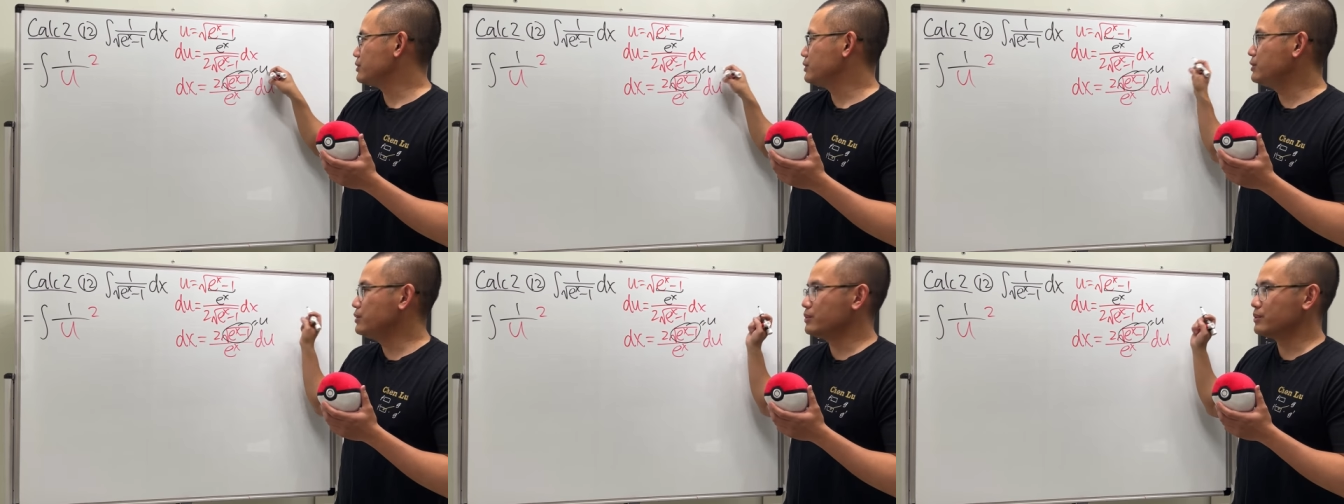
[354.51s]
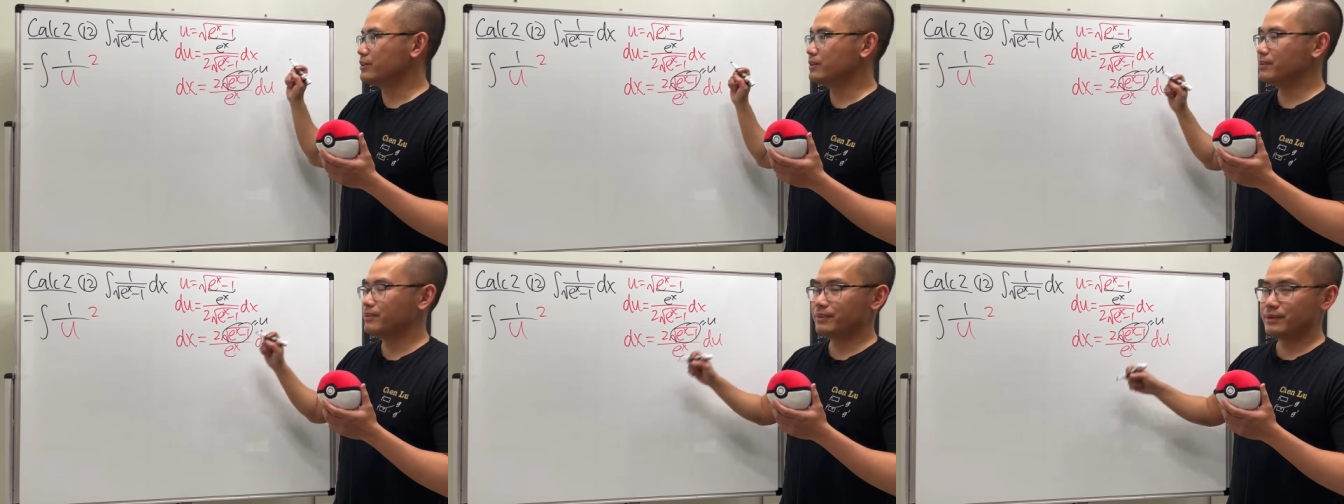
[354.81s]
u.
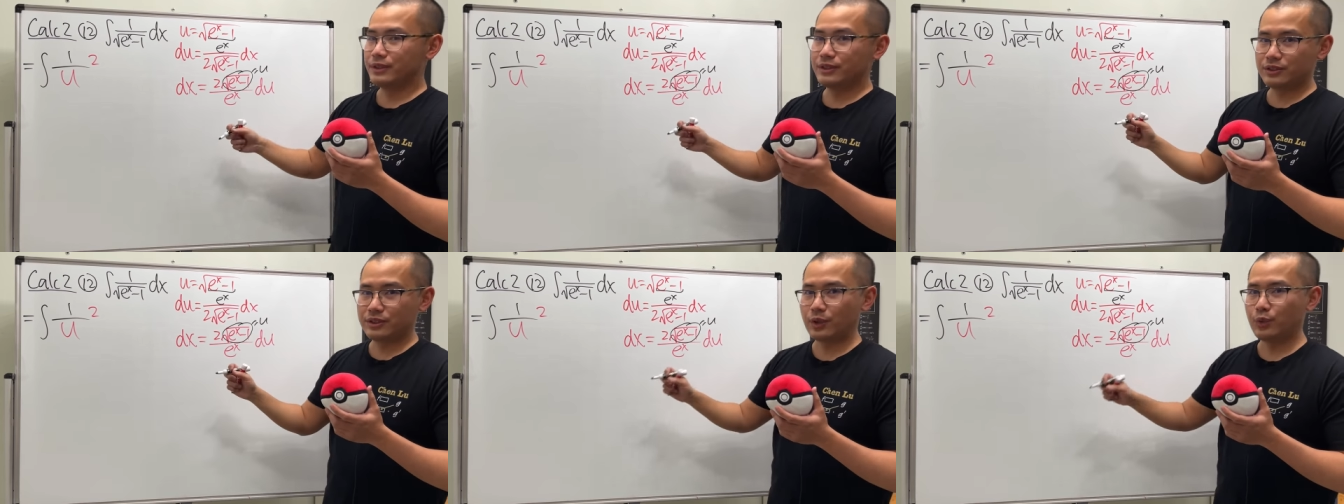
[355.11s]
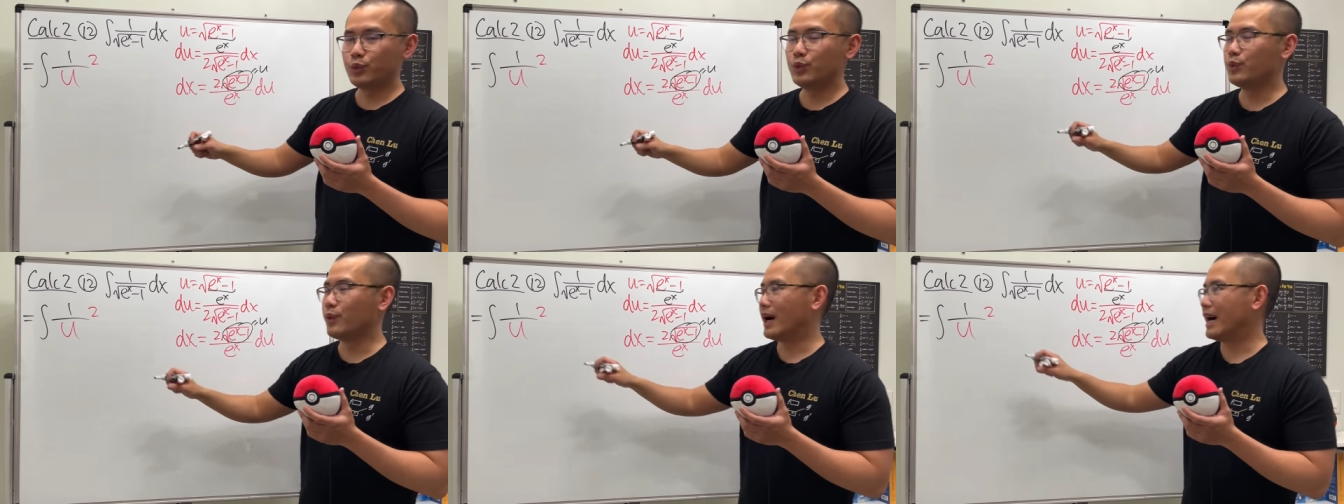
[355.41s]
So
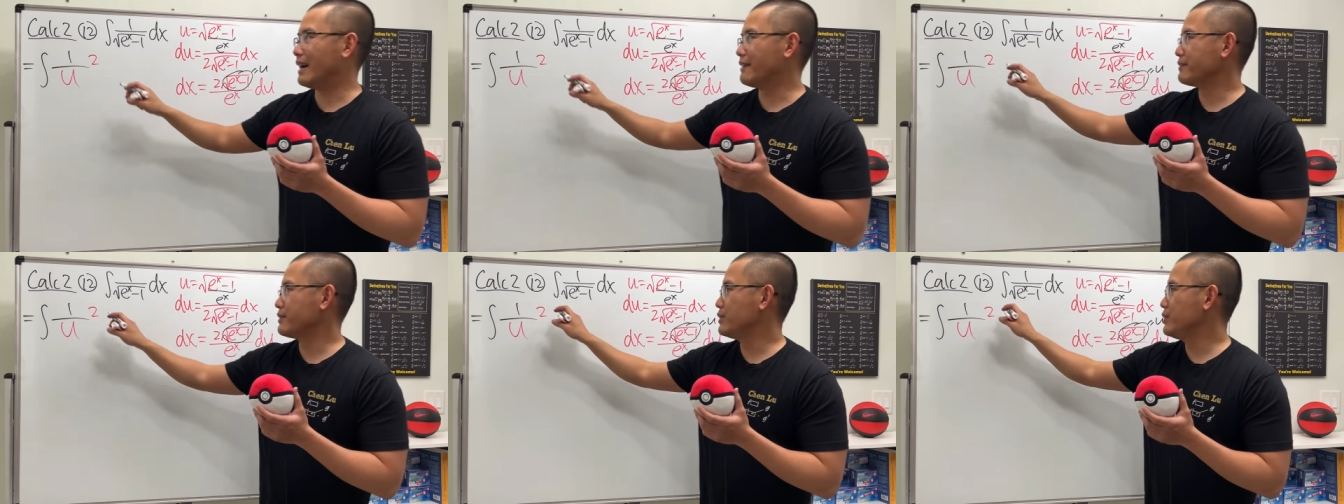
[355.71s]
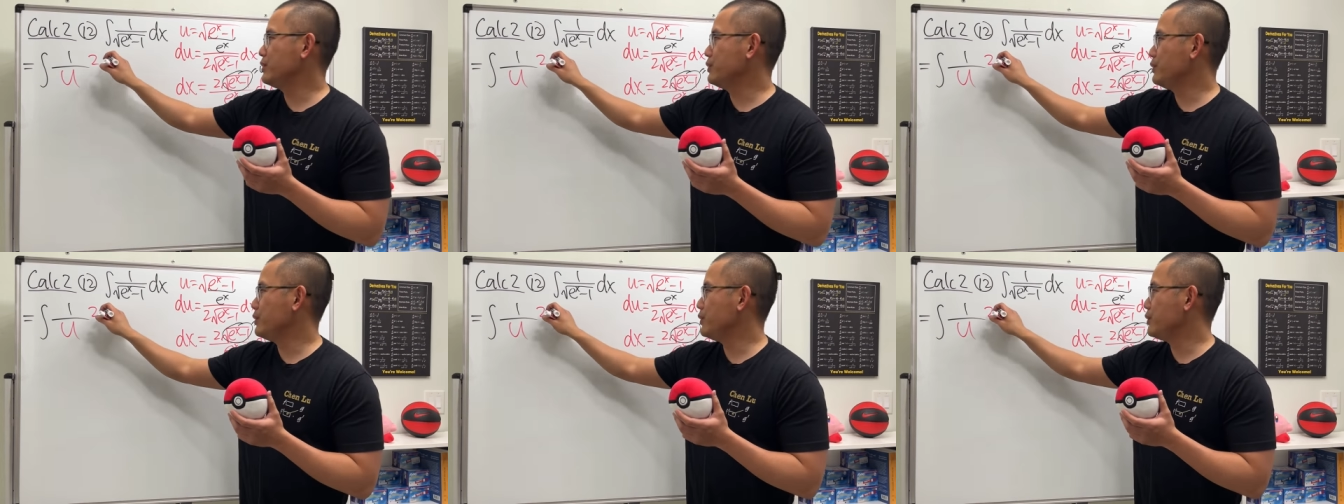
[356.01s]
we will have
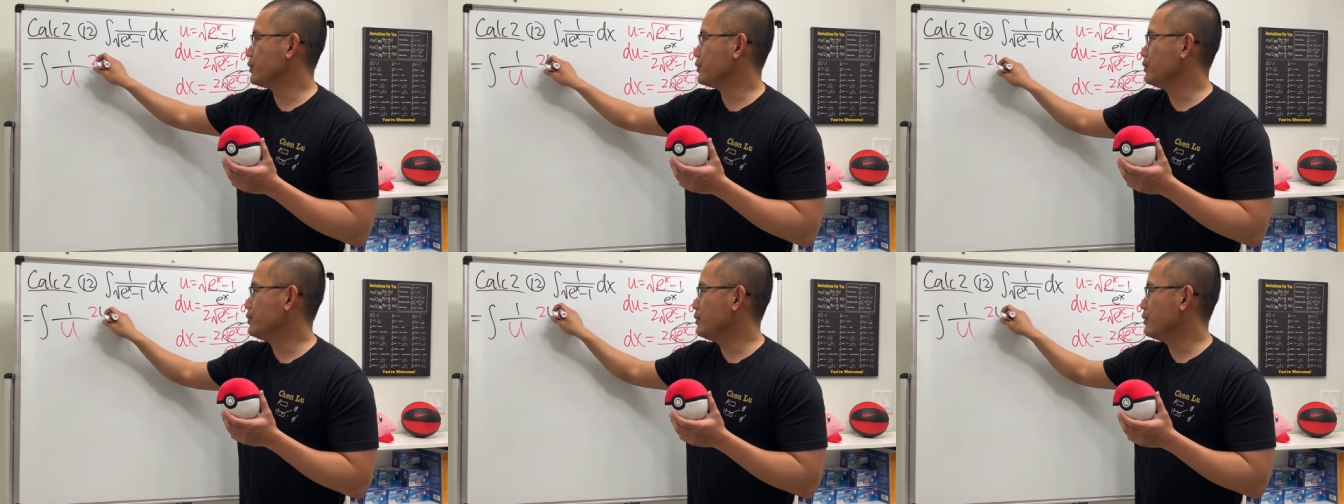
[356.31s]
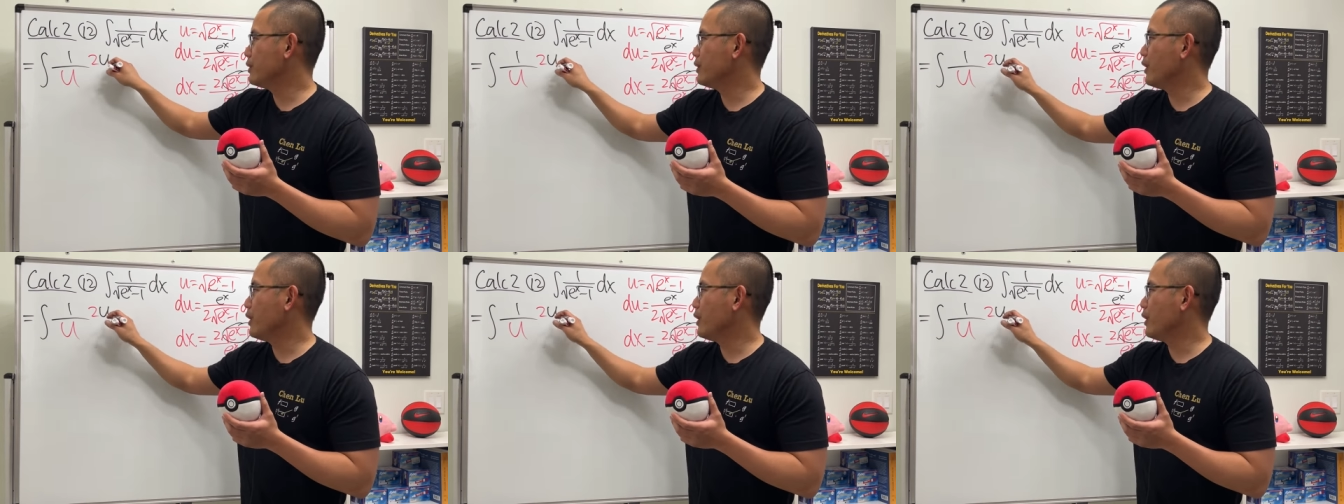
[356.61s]
2u